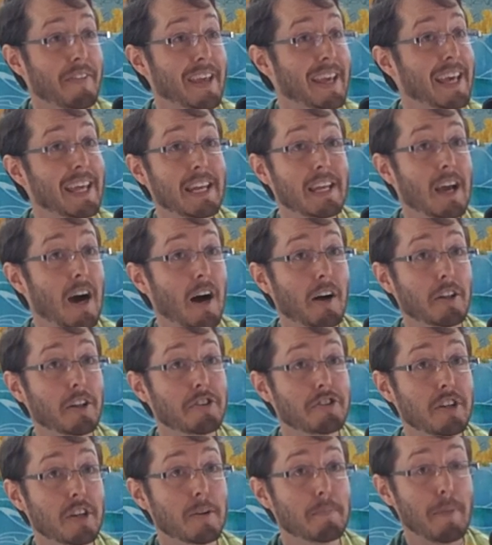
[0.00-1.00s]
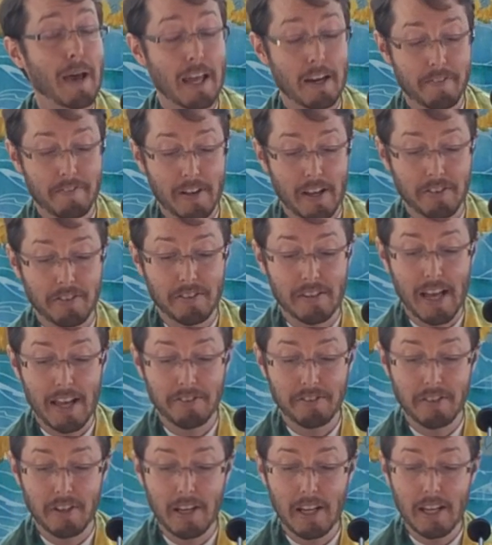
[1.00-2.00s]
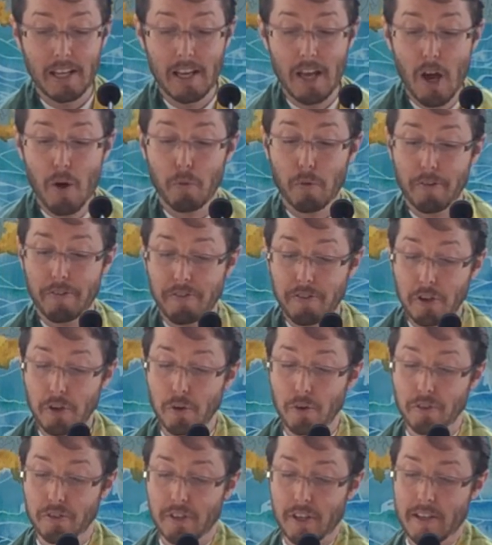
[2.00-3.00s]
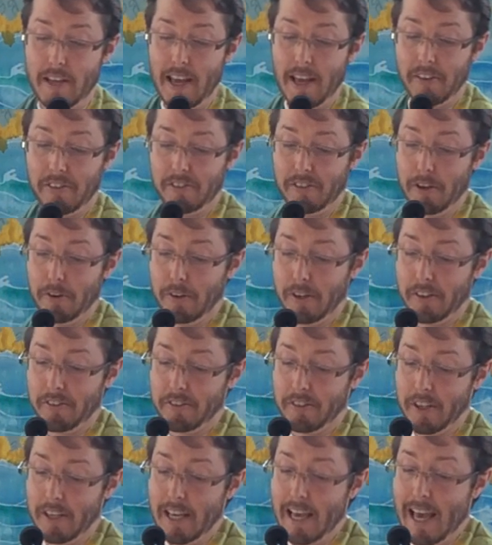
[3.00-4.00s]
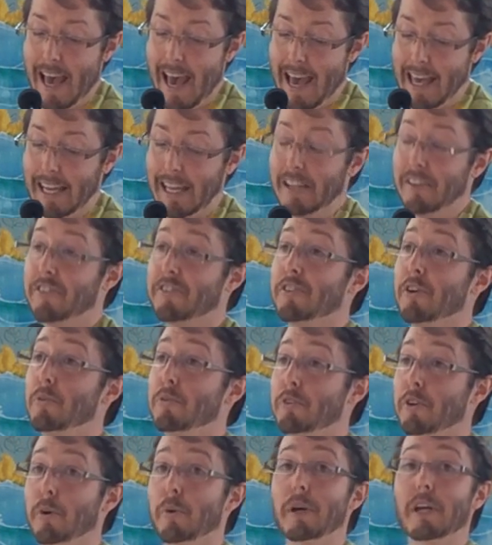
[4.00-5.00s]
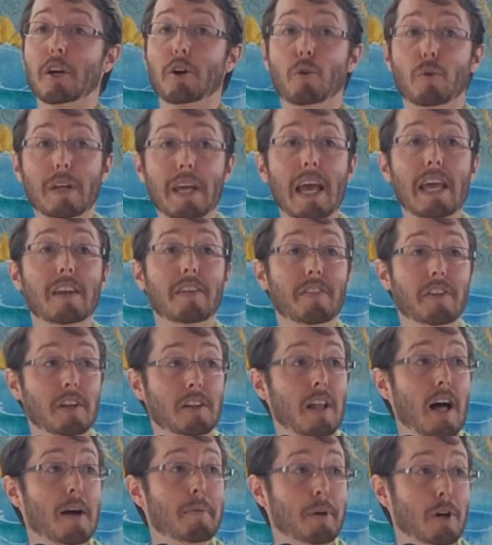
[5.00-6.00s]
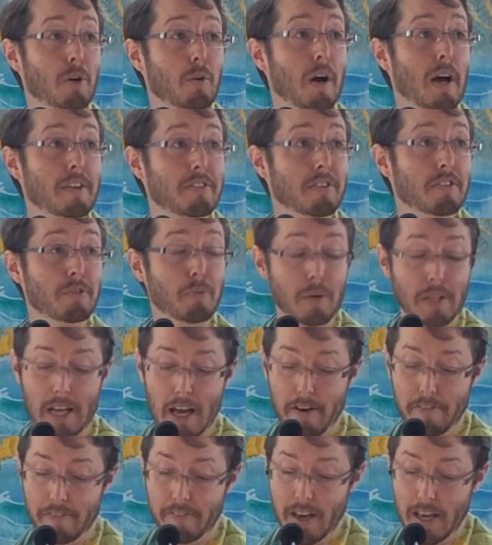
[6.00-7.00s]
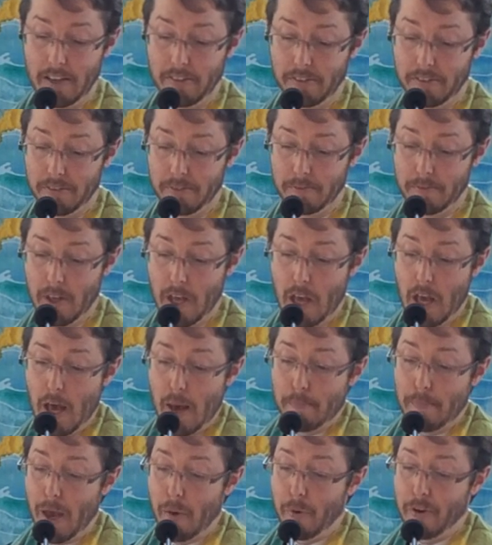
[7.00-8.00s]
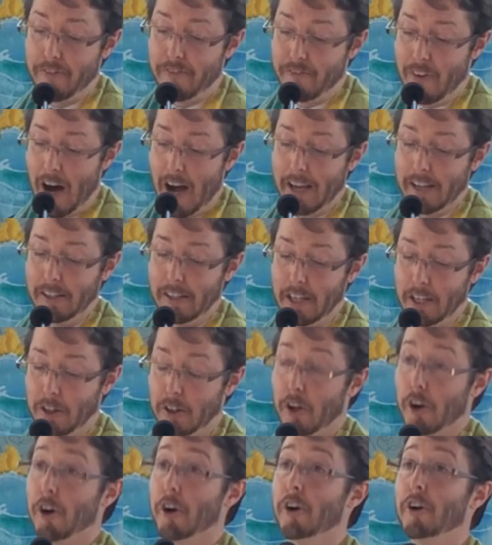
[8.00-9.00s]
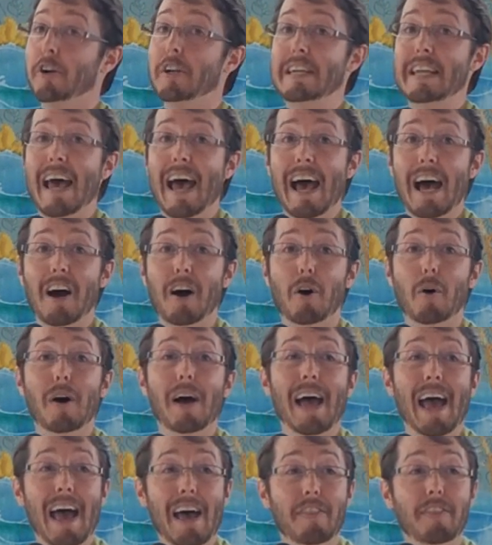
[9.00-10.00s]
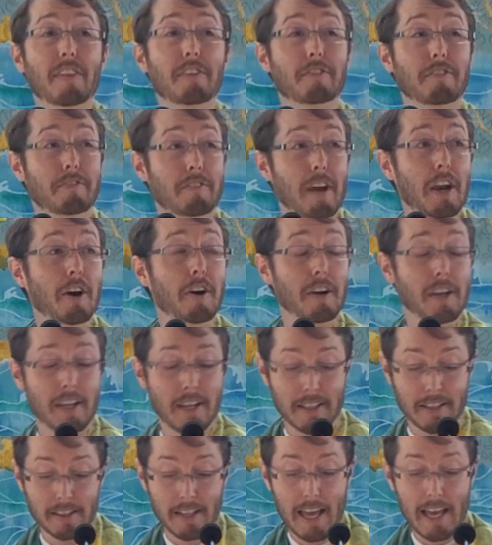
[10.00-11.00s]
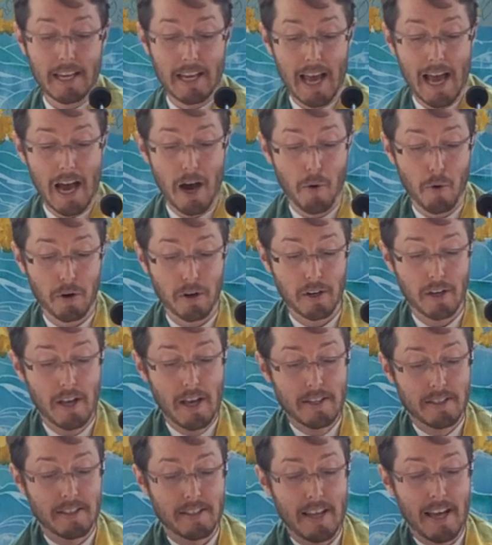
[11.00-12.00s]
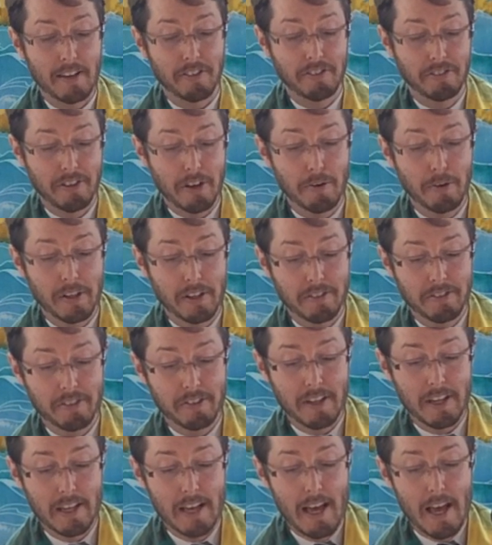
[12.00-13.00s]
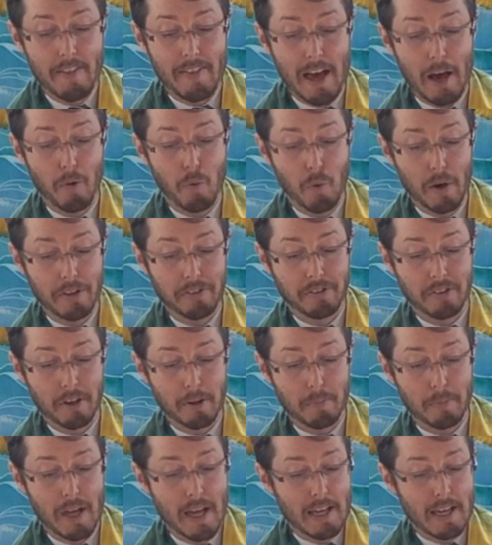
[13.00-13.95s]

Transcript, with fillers: and the ideology of manifest destiny refused to take seriously, and in so doing created the climate crisis we now face. May we finally learn now, at this very late hour, to take seriously that wisdom,